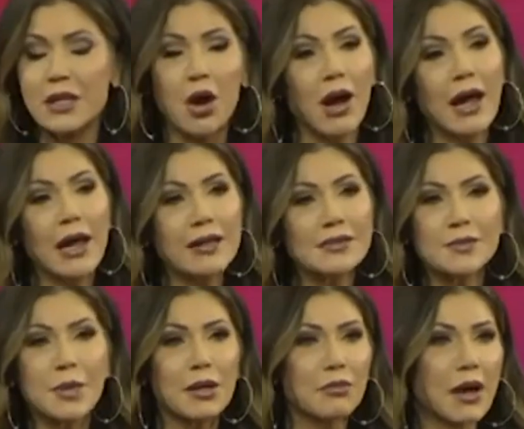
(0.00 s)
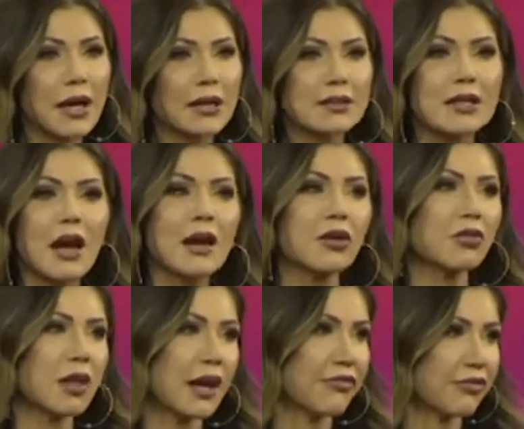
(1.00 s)
Now, I had spent my
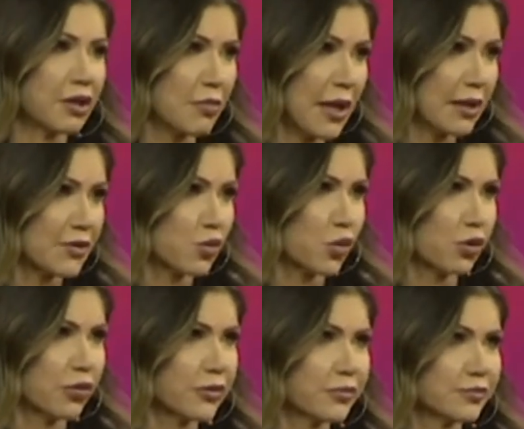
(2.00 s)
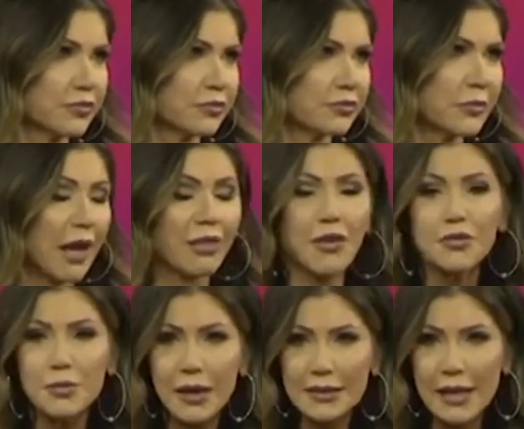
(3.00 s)
entire life in a man's world. I
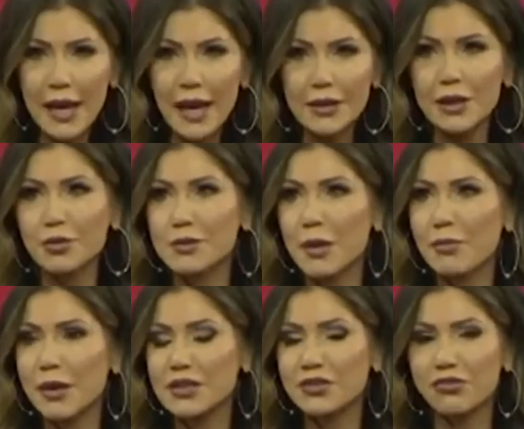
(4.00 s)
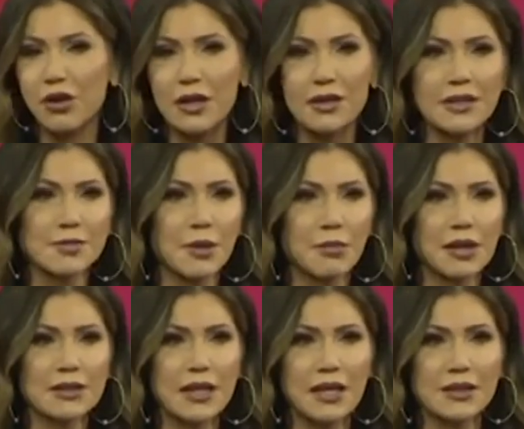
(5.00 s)
loved my dad. He was my best friend. I spent
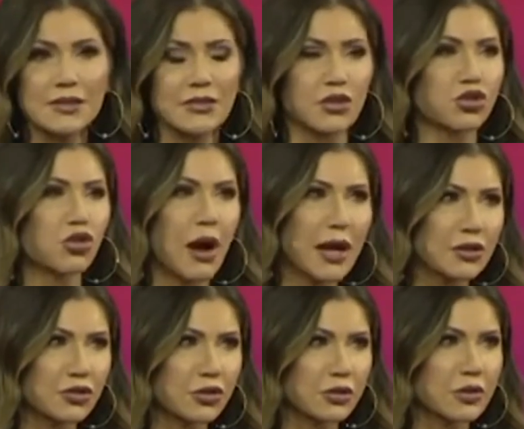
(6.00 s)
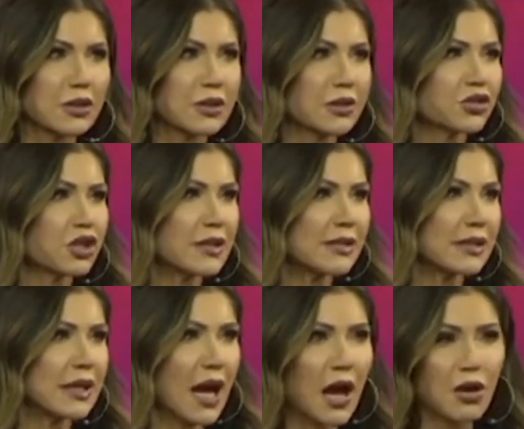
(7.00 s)
my days in the tractor,
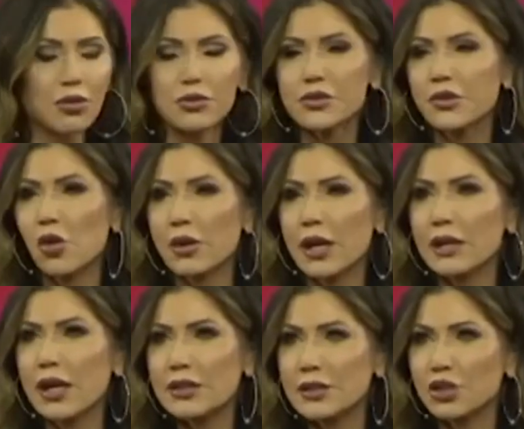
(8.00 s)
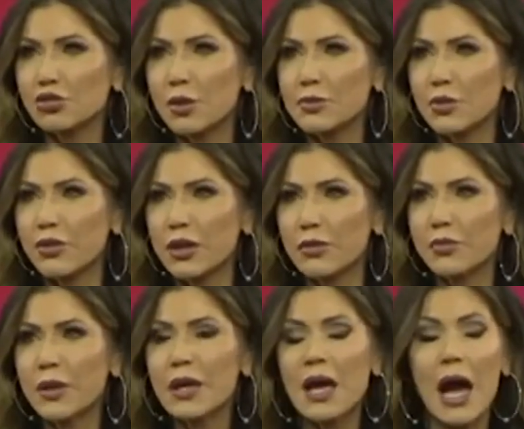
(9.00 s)
chasing cows, going on hunting trips with
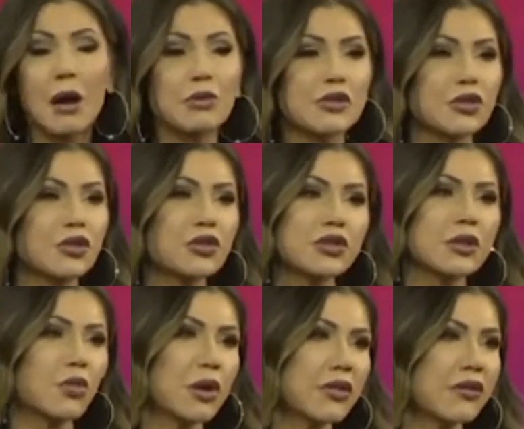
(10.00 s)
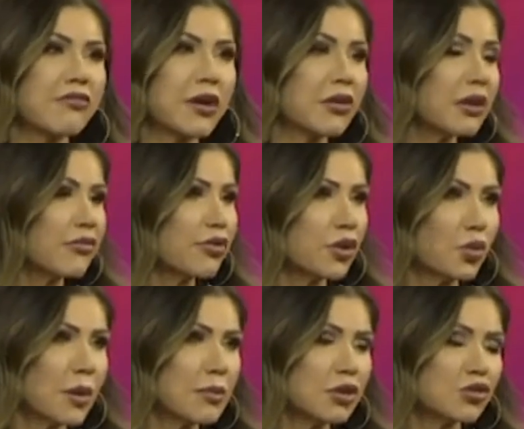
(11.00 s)
him. I was usually one of the very few
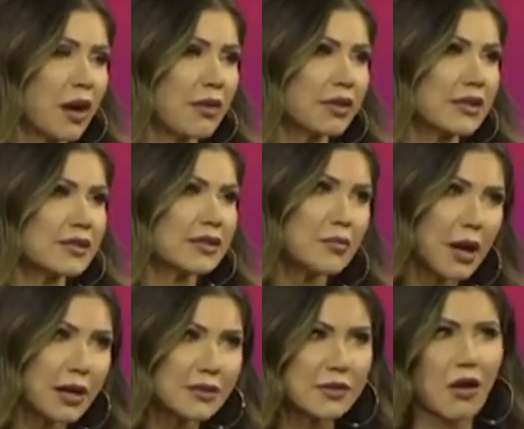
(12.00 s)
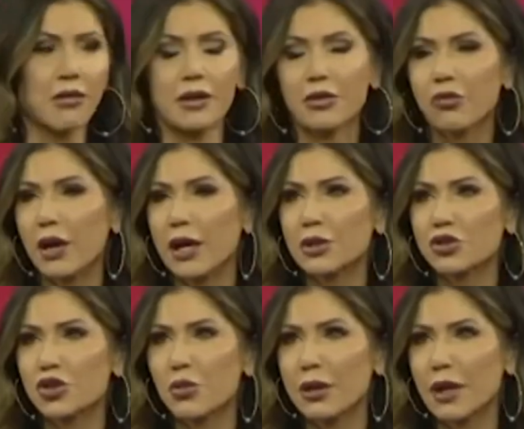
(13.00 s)
women driving semis, hauling grain,
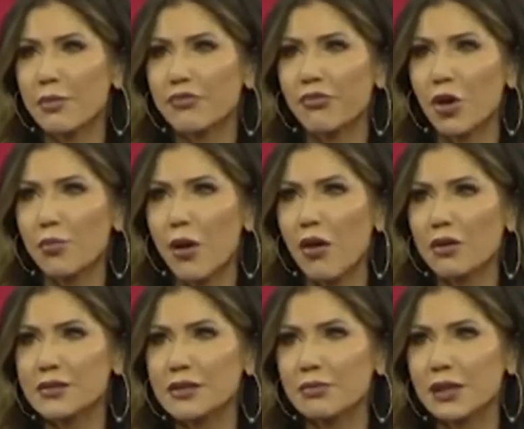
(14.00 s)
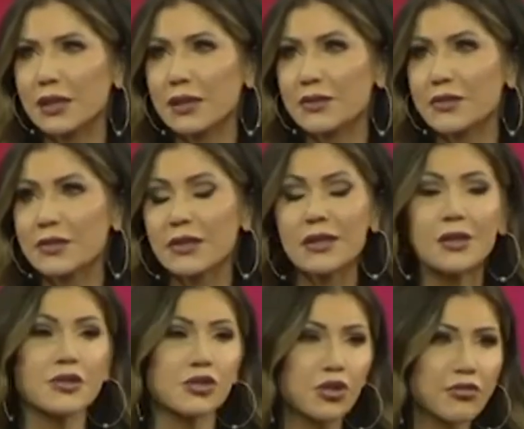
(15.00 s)
showing up at farm policy meetings,
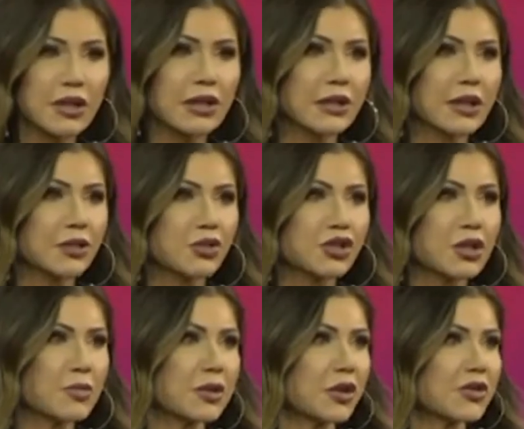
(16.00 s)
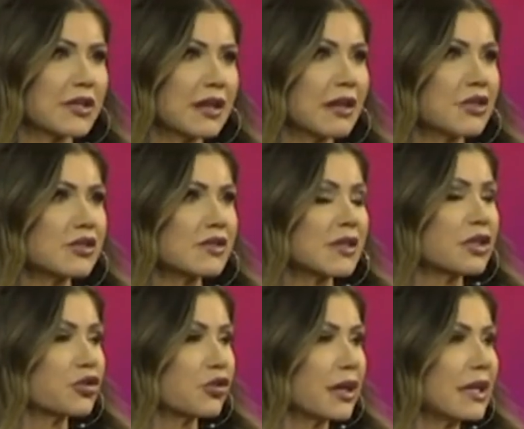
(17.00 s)
serving in leadership in our state
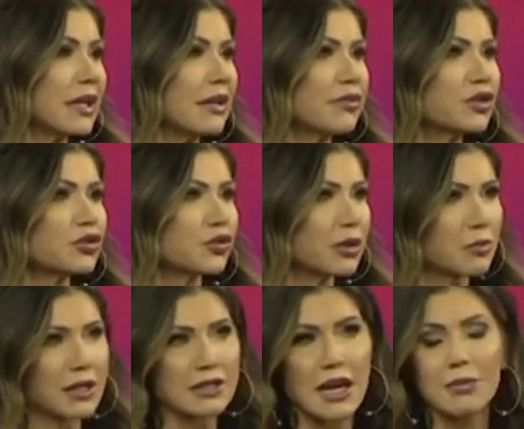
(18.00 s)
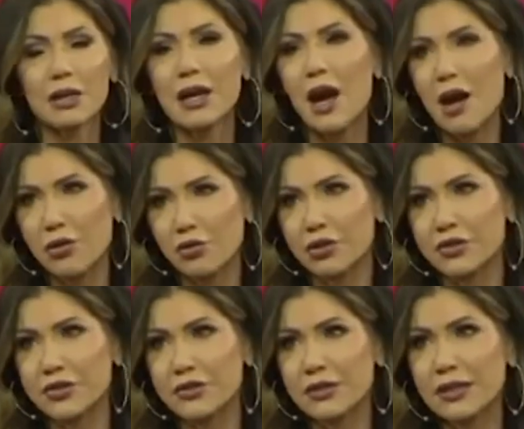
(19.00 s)
legislature, and even during my time in
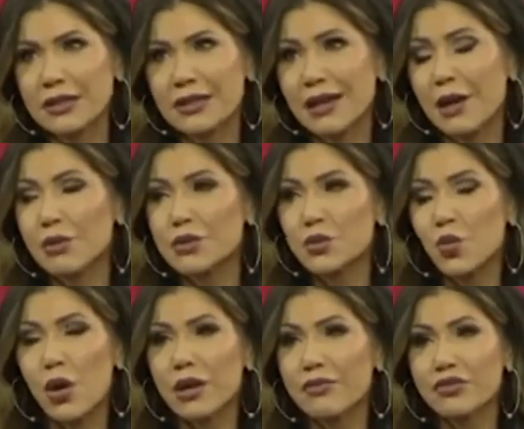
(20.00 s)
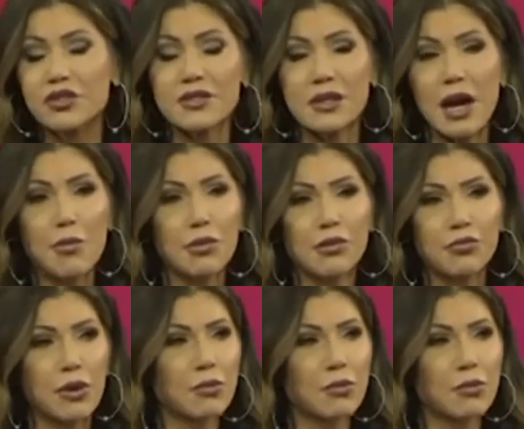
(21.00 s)
Congress, I was one of just a couple of